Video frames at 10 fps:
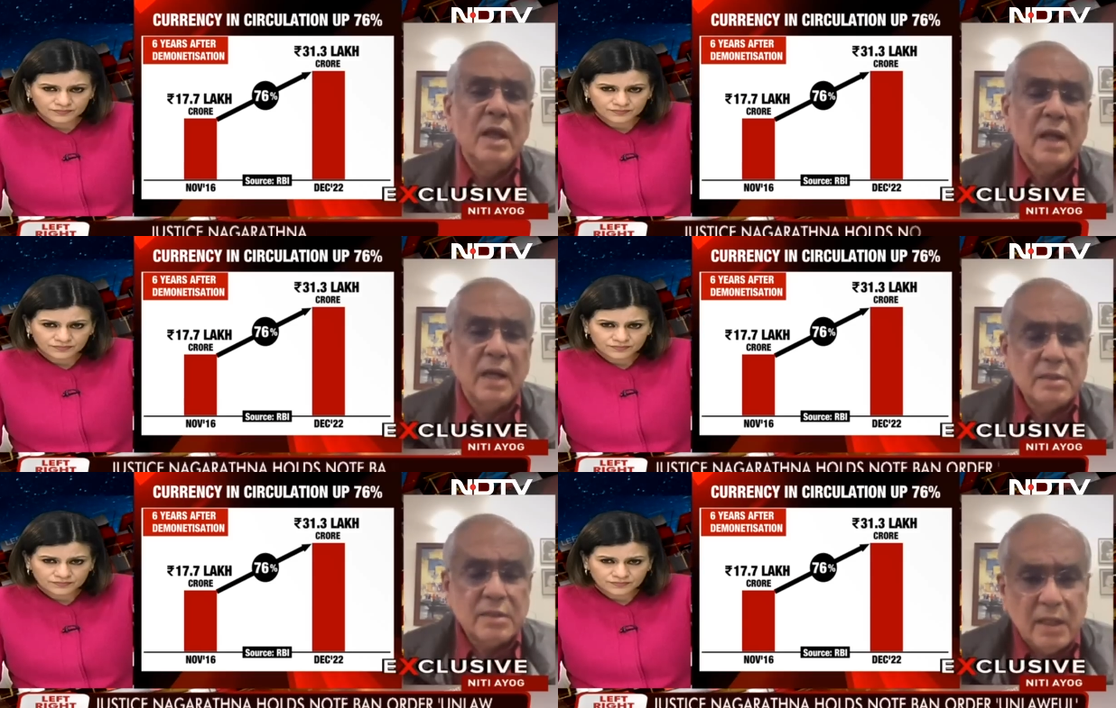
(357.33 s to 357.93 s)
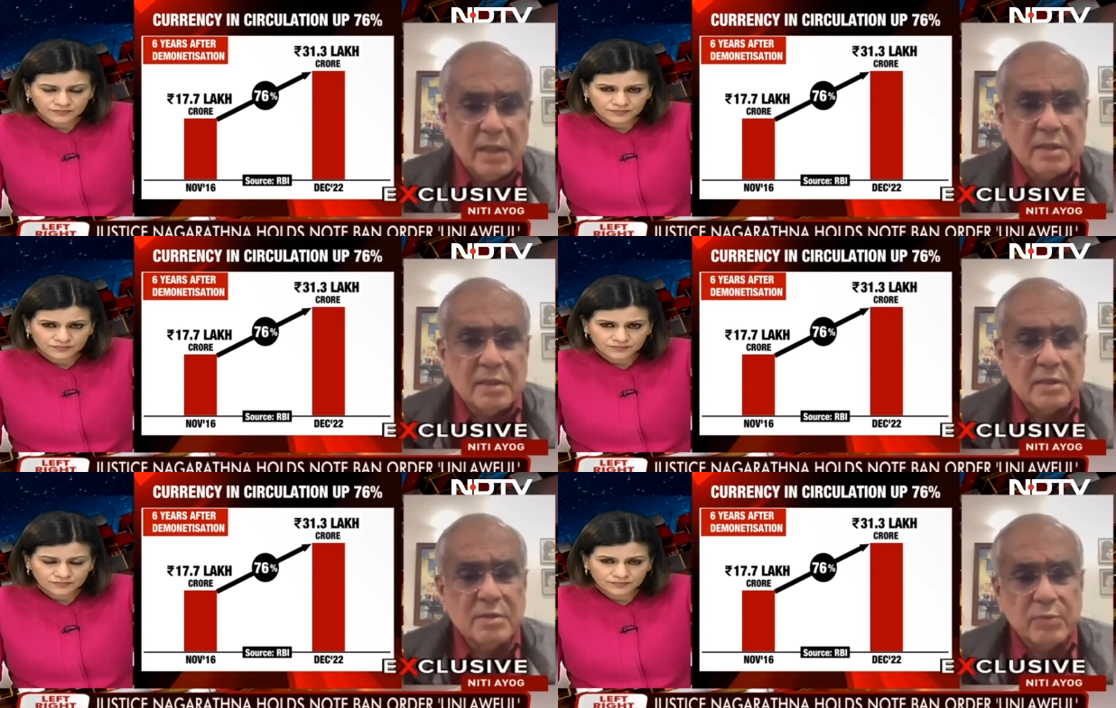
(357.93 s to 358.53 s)
Speaker 1: And I think
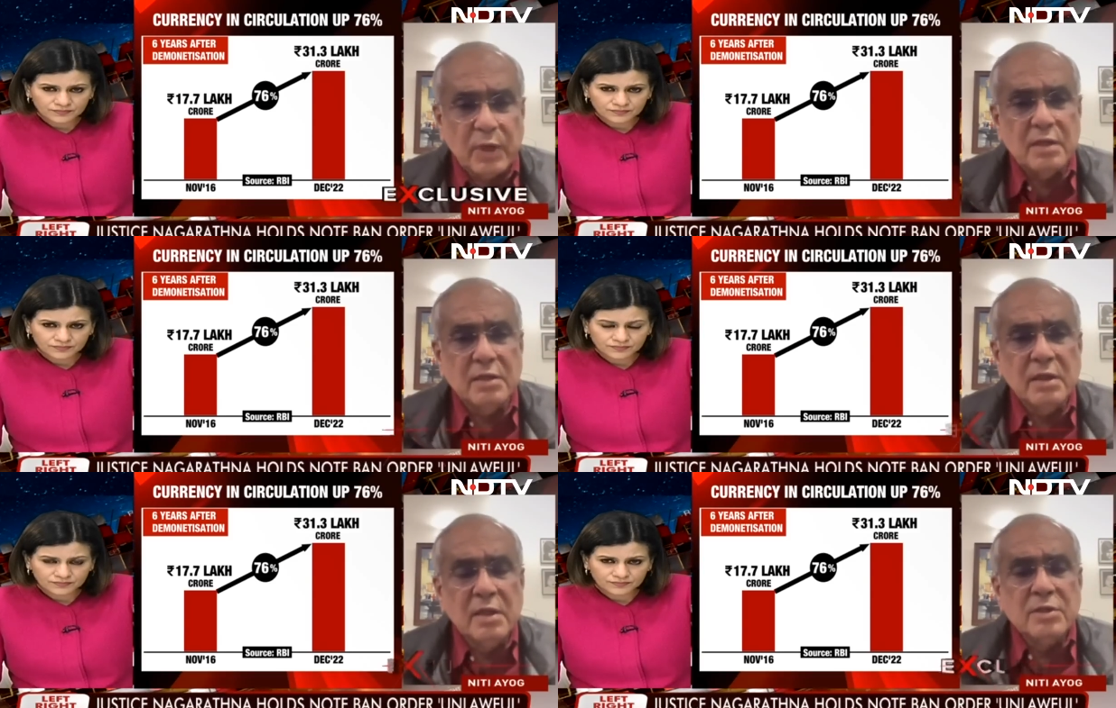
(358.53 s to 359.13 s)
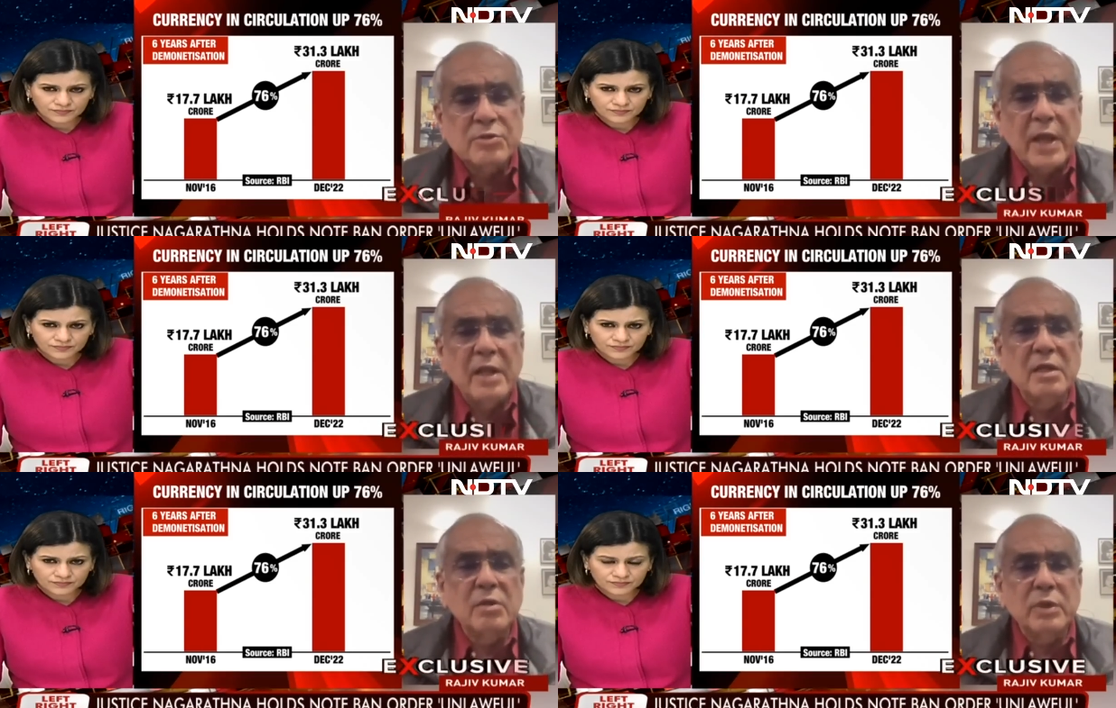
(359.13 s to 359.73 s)
this is one
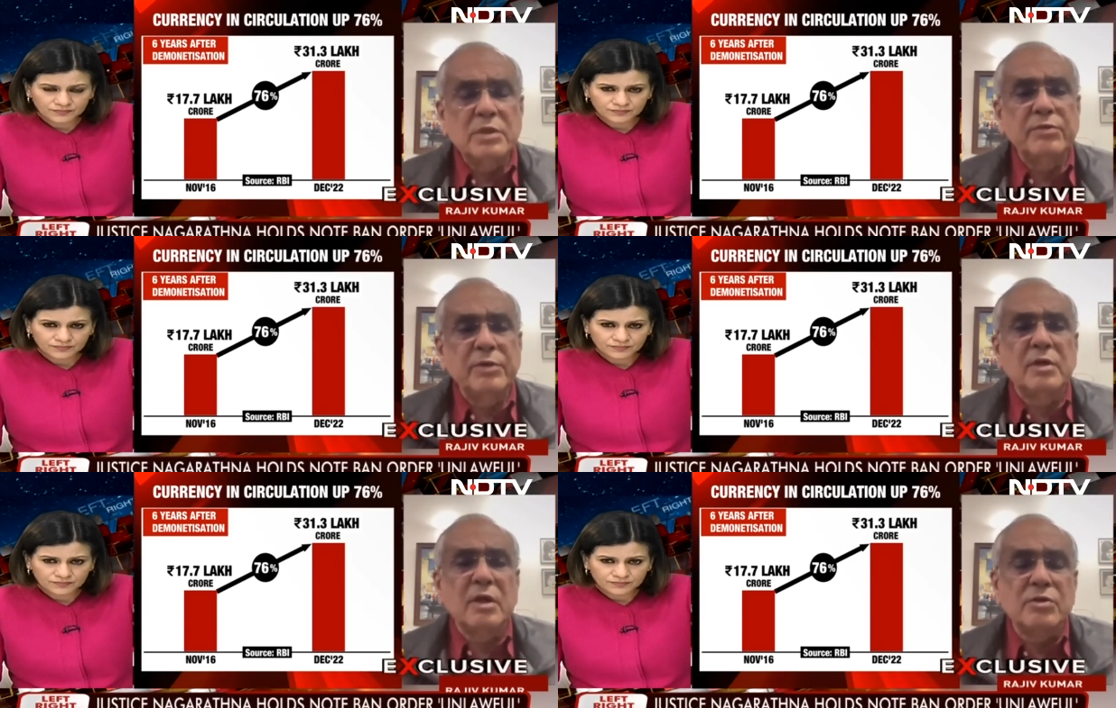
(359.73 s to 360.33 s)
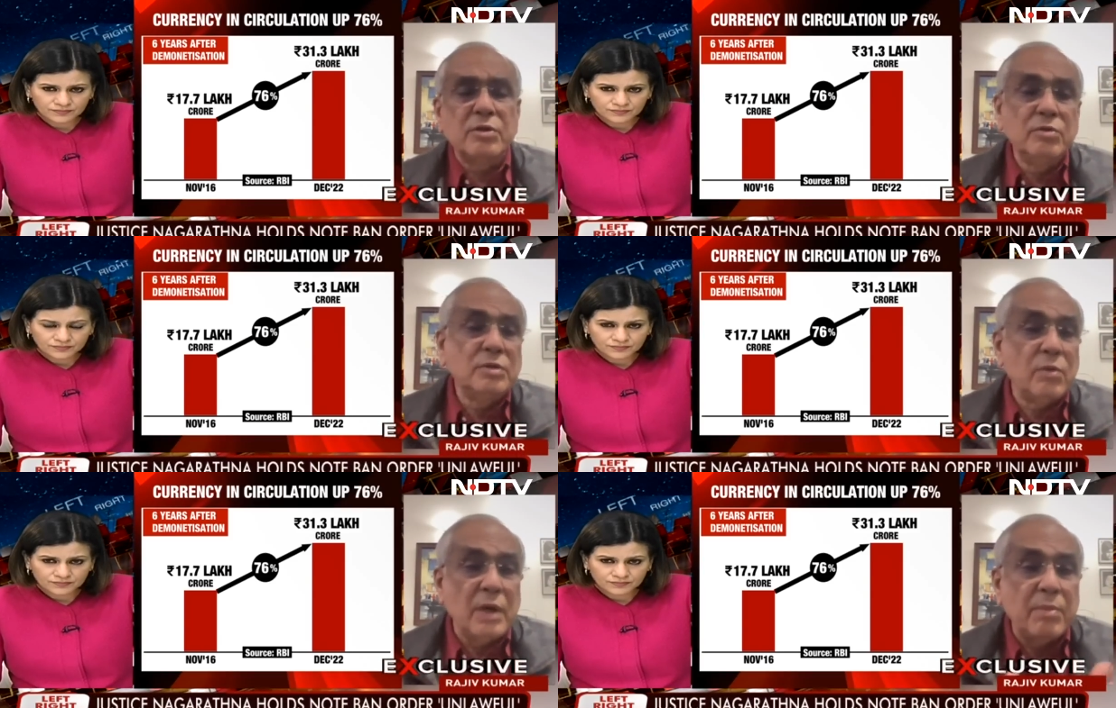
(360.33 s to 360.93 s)
trend which, if it
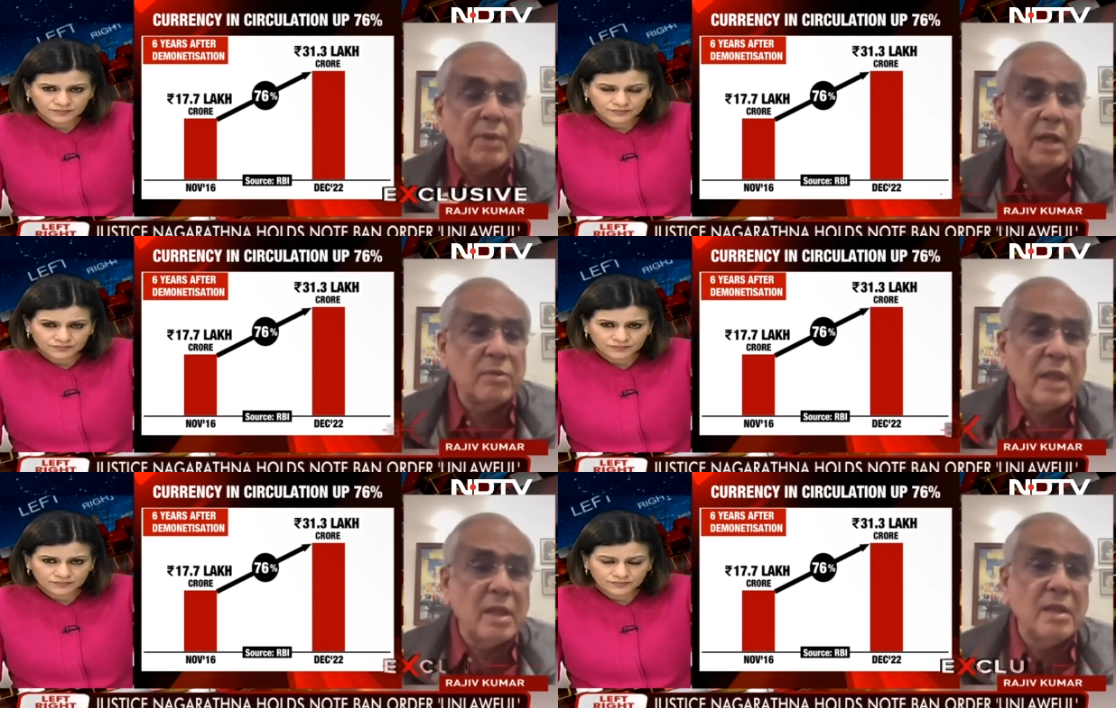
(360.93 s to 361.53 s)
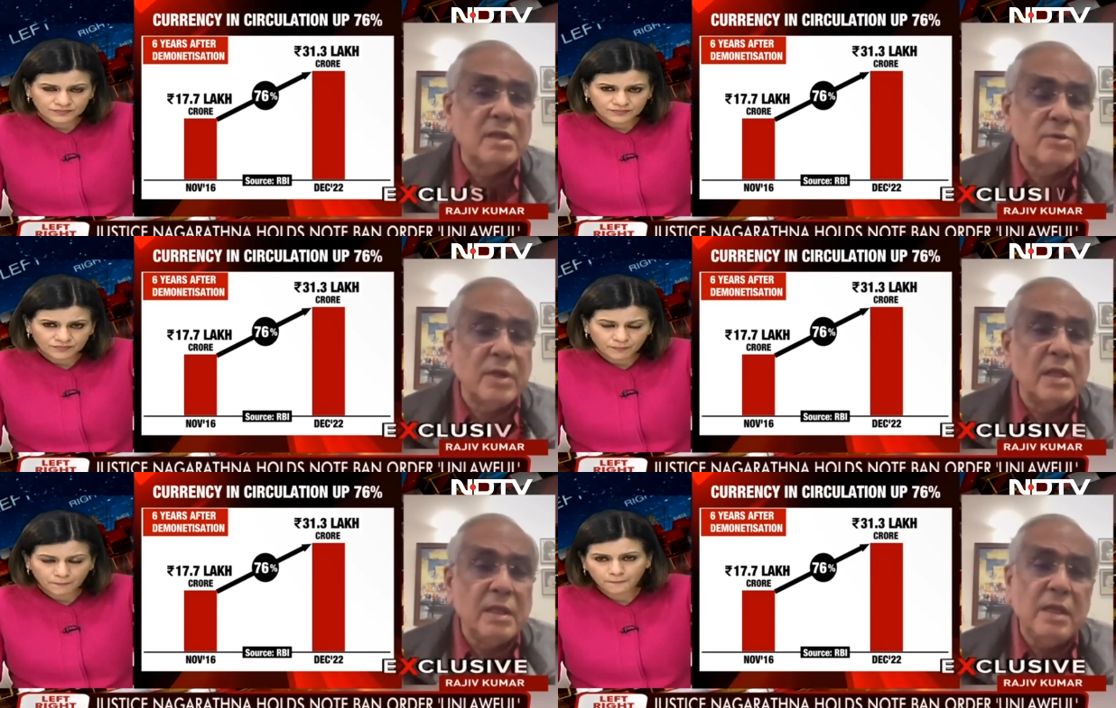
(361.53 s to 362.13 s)
continues, and where, by the way, India
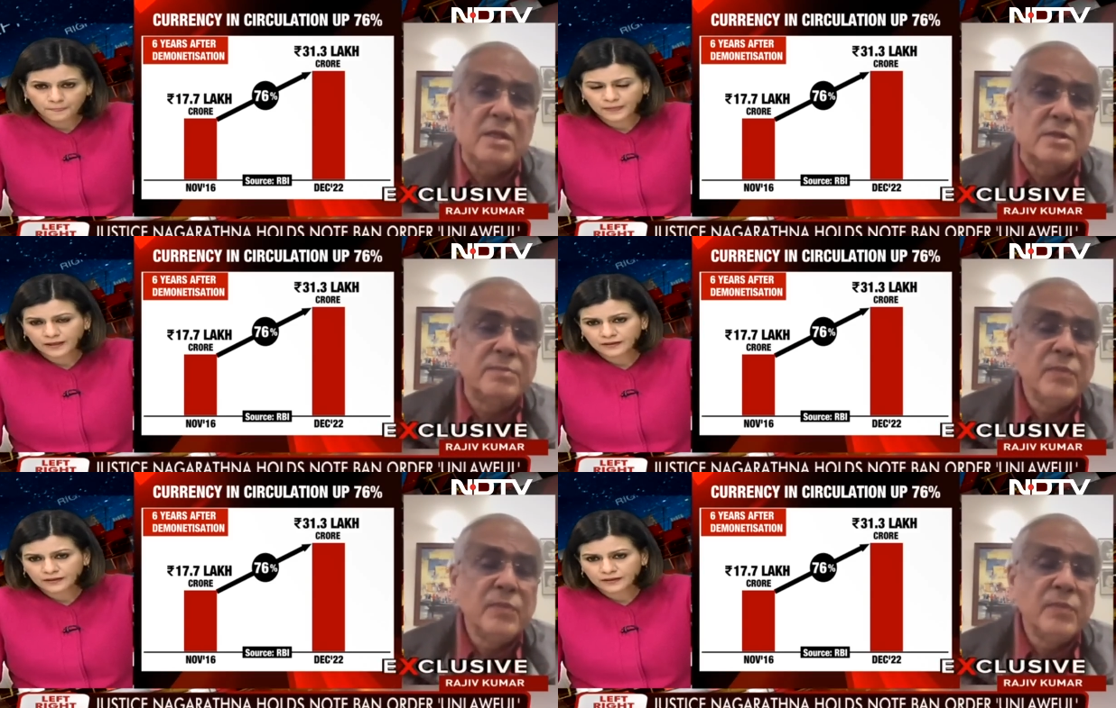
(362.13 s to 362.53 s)
today leads,